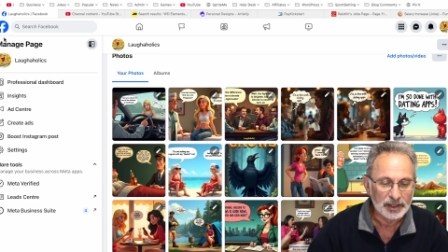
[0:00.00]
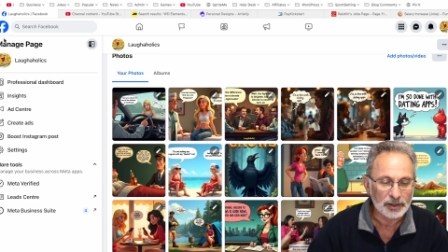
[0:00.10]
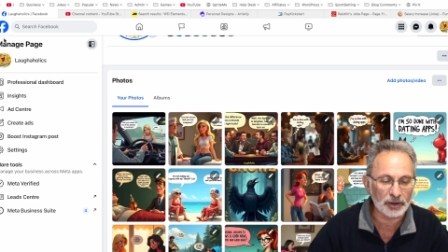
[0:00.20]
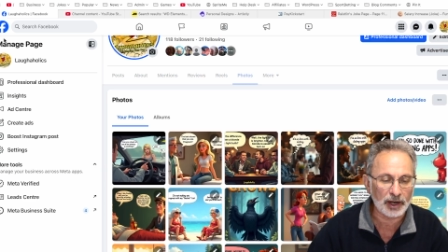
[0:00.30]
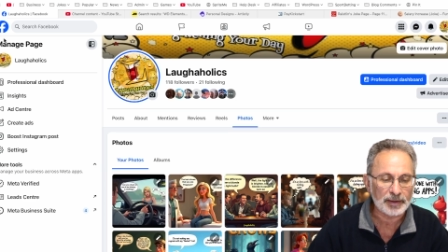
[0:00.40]

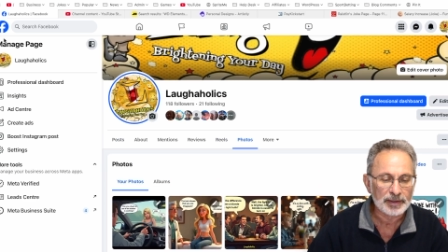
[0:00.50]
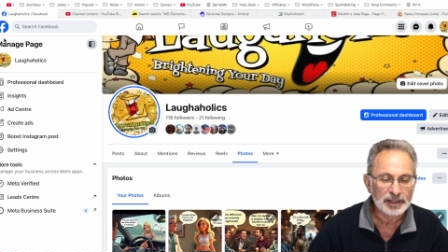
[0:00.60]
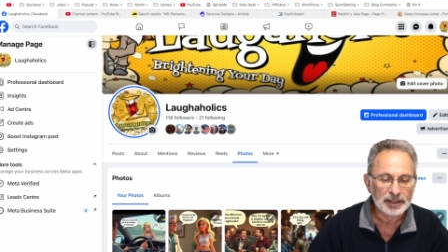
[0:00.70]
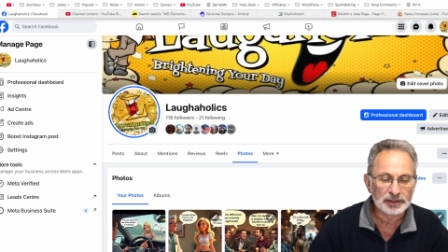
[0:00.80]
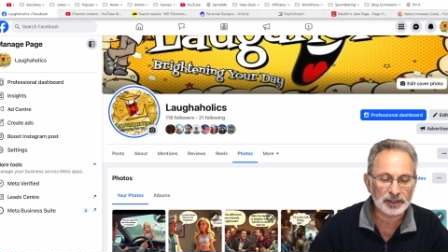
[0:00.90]
All right,
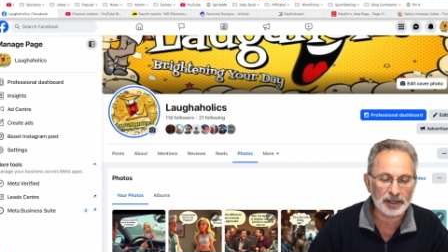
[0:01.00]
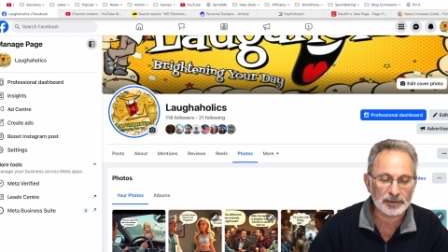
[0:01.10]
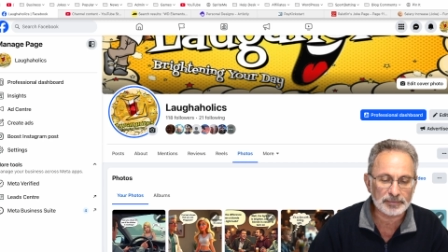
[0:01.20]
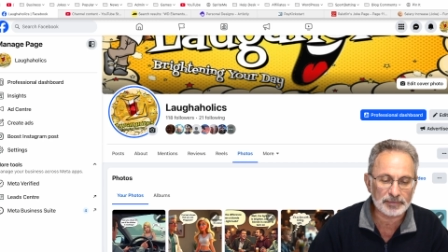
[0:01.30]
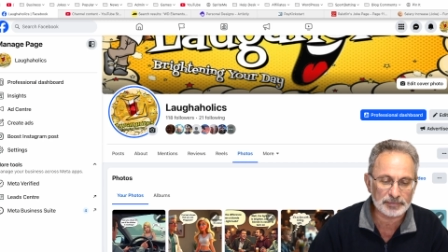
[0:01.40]
so
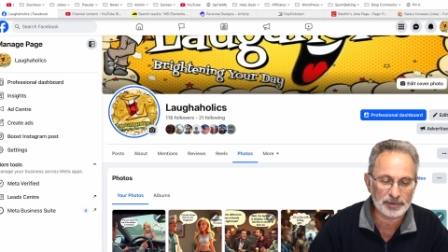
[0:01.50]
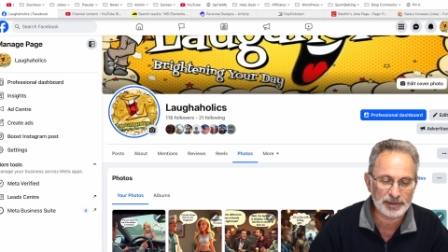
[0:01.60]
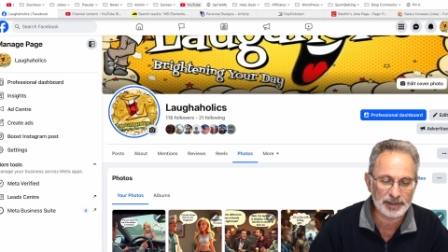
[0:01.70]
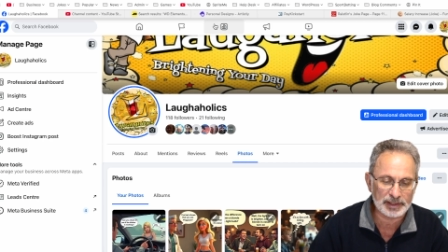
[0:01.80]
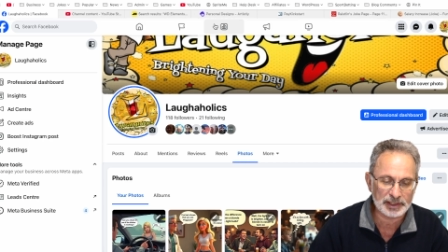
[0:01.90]

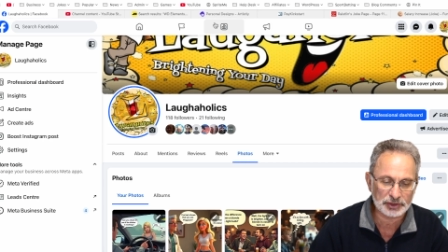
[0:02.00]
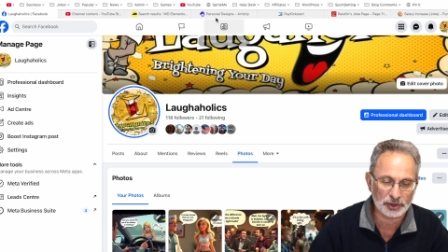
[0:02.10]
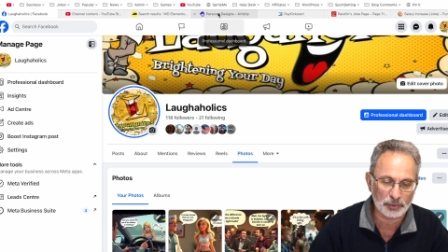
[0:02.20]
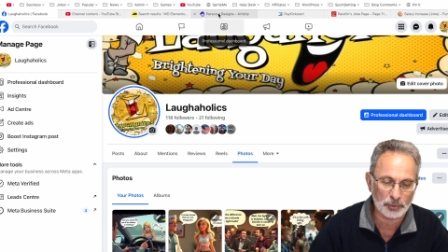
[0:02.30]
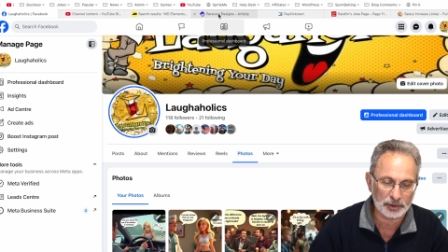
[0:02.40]
let's show you what